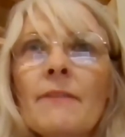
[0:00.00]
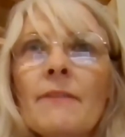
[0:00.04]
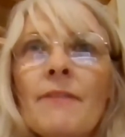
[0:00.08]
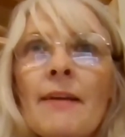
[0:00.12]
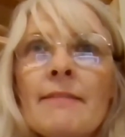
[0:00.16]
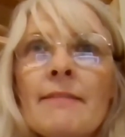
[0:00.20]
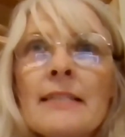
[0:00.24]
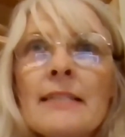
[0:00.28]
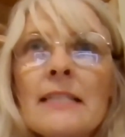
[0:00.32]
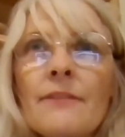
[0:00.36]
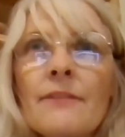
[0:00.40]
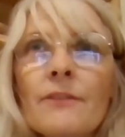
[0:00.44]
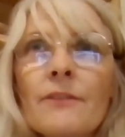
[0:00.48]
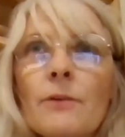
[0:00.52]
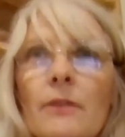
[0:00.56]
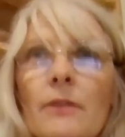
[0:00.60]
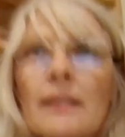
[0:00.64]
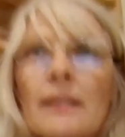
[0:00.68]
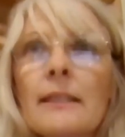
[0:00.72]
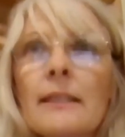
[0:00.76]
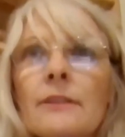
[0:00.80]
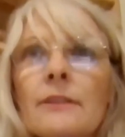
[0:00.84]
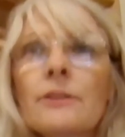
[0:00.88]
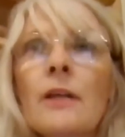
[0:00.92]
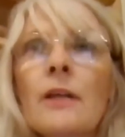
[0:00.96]
a very difficult
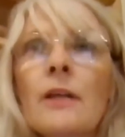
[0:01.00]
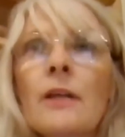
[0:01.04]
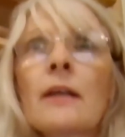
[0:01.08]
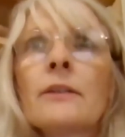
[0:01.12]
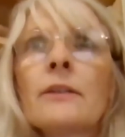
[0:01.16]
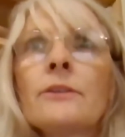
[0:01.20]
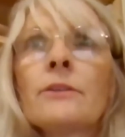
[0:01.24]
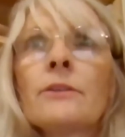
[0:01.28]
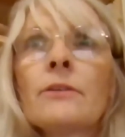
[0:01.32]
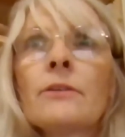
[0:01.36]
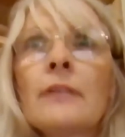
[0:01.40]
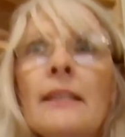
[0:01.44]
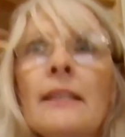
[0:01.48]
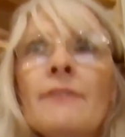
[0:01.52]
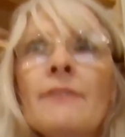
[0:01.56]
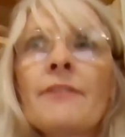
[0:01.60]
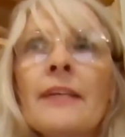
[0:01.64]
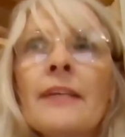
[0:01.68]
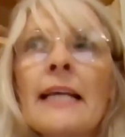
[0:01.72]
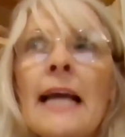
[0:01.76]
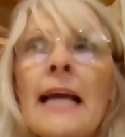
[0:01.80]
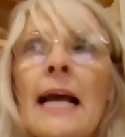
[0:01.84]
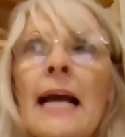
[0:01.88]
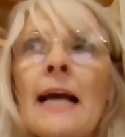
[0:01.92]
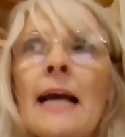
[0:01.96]
thing to earn your
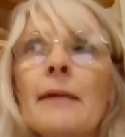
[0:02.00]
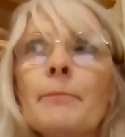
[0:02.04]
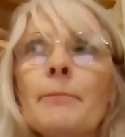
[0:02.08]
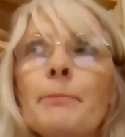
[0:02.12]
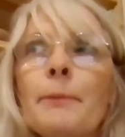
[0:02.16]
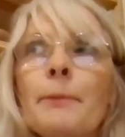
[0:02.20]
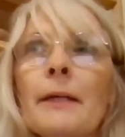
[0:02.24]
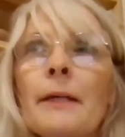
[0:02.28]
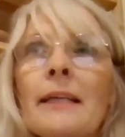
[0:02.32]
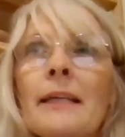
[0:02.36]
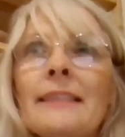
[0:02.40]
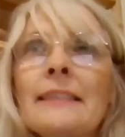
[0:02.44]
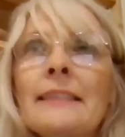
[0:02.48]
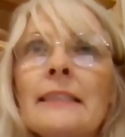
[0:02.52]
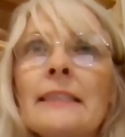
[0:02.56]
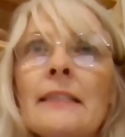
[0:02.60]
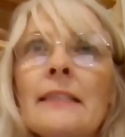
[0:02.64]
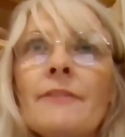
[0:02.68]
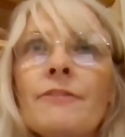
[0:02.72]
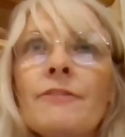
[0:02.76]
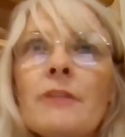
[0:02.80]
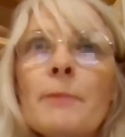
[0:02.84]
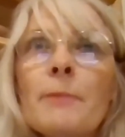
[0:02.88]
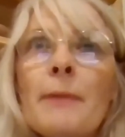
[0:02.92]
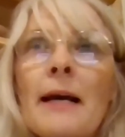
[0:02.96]
living at, but I did
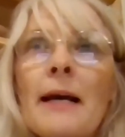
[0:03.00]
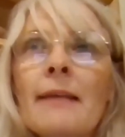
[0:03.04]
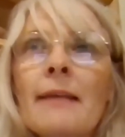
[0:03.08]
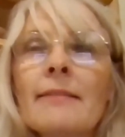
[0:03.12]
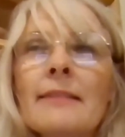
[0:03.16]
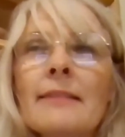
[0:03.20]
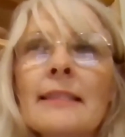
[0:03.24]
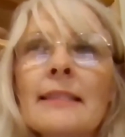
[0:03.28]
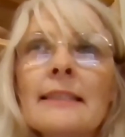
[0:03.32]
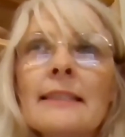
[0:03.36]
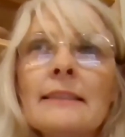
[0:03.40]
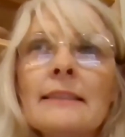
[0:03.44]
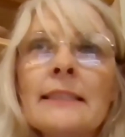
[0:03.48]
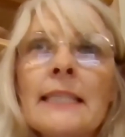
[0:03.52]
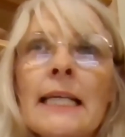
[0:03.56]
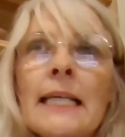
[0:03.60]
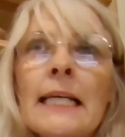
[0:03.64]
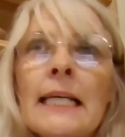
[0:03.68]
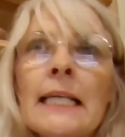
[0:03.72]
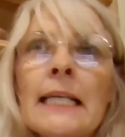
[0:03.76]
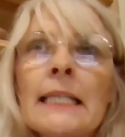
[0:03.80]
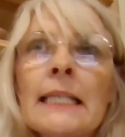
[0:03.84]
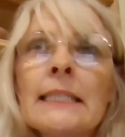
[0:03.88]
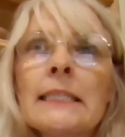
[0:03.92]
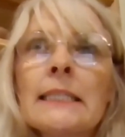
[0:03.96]
it for about 6
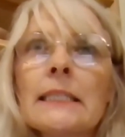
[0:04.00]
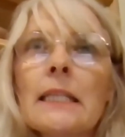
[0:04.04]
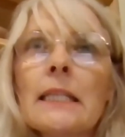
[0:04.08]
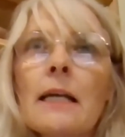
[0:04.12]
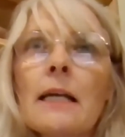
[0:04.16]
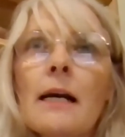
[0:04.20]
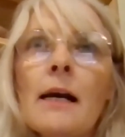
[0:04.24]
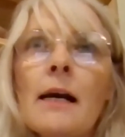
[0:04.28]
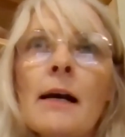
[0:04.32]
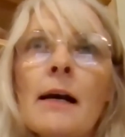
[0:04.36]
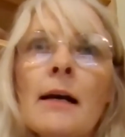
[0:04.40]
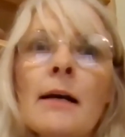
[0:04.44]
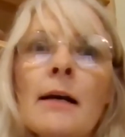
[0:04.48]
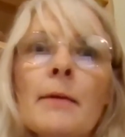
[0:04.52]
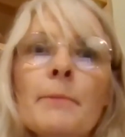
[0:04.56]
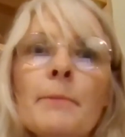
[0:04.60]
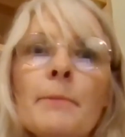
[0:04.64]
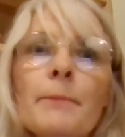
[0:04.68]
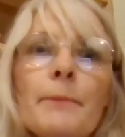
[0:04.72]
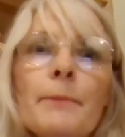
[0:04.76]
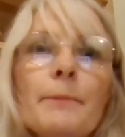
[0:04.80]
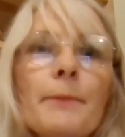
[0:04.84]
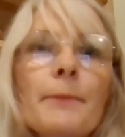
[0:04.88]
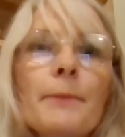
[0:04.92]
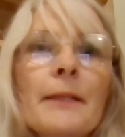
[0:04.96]
years.
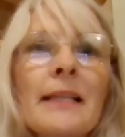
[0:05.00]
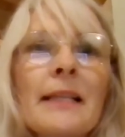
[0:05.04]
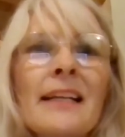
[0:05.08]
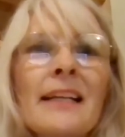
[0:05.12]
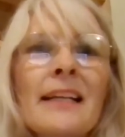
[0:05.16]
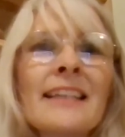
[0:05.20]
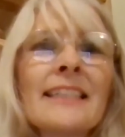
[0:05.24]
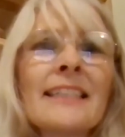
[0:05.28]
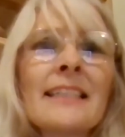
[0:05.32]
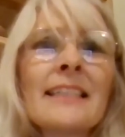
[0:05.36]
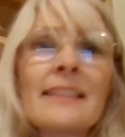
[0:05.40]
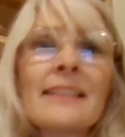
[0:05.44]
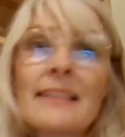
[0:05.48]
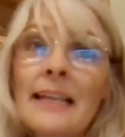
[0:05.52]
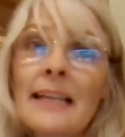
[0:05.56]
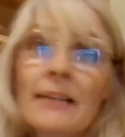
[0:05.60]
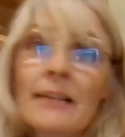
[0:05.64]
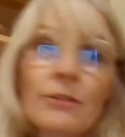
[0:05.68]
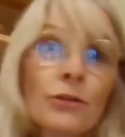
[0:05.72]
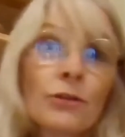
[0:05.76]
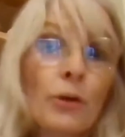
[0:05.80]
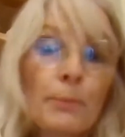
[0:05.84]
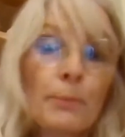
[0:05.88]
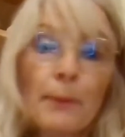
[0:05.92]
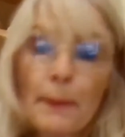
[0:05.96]
But then I did
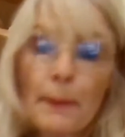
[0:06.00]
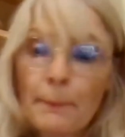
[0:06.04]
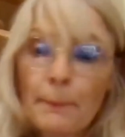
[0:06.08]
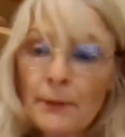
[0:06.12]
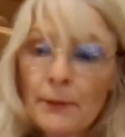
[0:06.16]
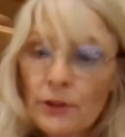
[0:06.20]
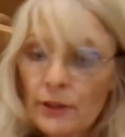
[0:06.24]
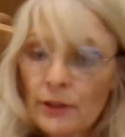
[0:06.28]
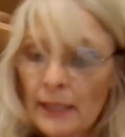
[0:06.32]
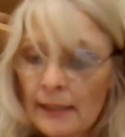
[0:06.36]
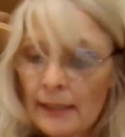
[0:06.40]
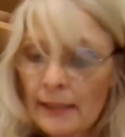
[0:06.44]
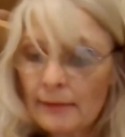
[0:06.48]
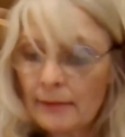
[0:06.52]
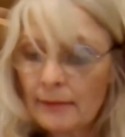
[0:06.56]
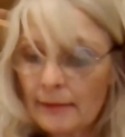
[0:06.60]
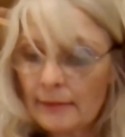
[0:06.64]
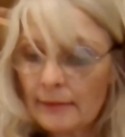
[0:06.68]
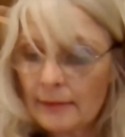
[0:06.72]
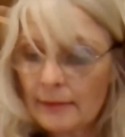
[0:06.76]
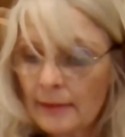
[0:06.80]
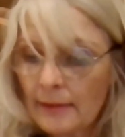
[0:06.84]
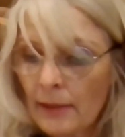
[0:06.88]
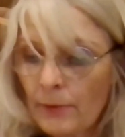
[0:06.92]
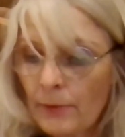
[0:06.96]
desktop publishing.
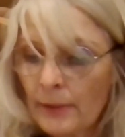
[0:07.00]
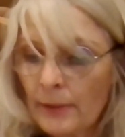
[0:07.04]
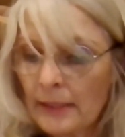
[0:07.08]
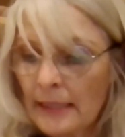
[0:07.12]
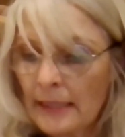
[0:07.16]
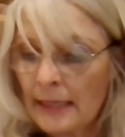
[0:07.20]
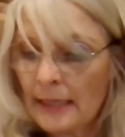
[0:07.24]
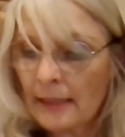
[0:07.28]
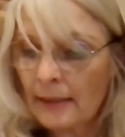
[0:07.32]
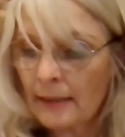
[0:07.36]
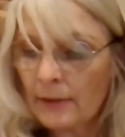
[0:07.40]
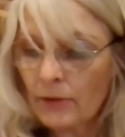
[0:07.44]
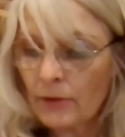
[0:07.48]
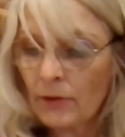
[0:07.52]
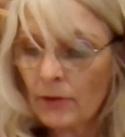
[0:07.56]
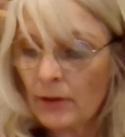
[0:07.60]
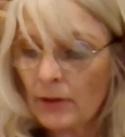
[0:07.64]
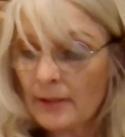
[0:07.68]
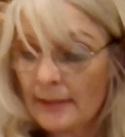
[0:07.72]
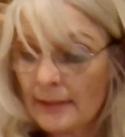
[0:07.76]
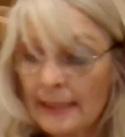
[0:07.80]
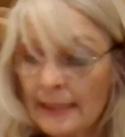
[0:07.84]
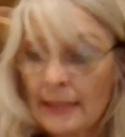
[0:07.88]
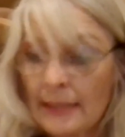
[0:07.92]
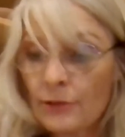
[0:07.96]
So, and then I got a
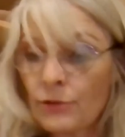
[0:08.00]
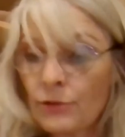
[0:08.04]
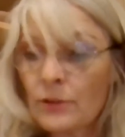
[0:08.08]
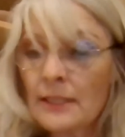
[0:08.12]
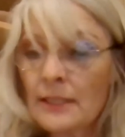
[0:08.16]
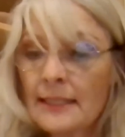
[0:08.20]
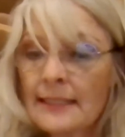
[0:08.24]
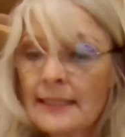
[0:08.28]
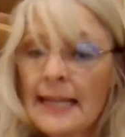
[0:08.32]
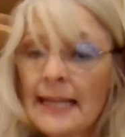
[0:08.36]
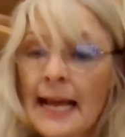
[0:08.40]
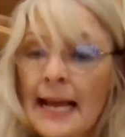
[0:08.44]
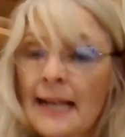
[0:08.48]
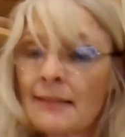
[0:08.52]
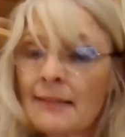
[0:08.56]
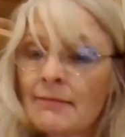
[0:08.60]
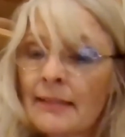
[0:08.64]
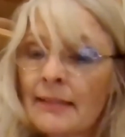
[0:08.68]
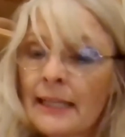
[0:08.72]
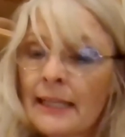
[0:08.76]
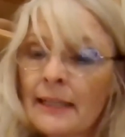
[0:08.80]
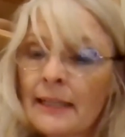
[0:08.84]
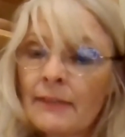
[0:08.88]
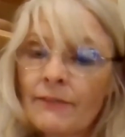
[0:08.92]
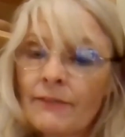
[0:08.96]
sort of
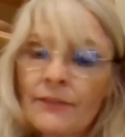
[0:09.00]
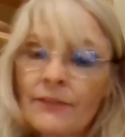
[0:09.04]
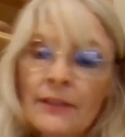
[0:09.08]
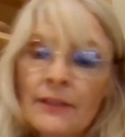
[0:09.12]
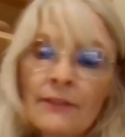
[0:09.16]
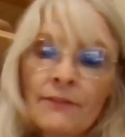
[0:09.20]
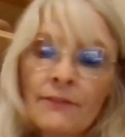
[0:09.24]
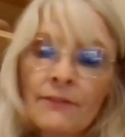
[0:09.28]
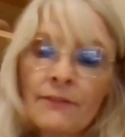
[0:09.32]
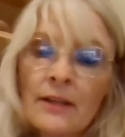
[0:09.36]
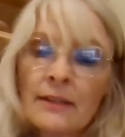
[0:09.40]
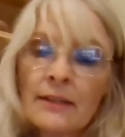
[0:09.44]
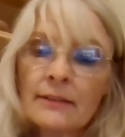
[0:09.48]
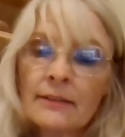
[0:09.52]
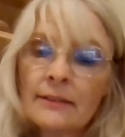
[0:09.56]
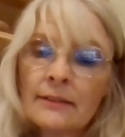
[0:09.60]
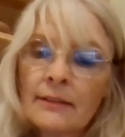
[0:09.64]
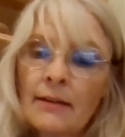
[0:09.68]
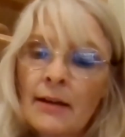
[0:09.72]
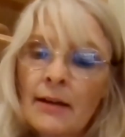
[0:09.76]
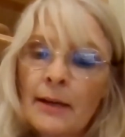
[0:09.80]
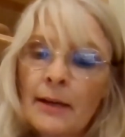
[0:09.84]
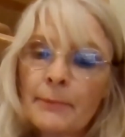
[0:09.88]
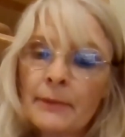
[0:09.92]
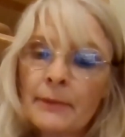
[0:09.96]
salary for the first
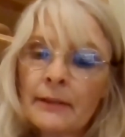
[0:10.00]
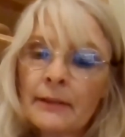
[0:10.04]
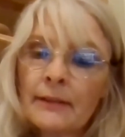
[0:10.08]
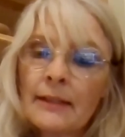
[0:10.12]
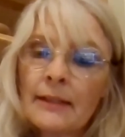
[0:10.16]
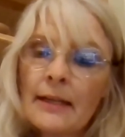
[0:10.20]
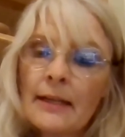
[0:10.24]
time.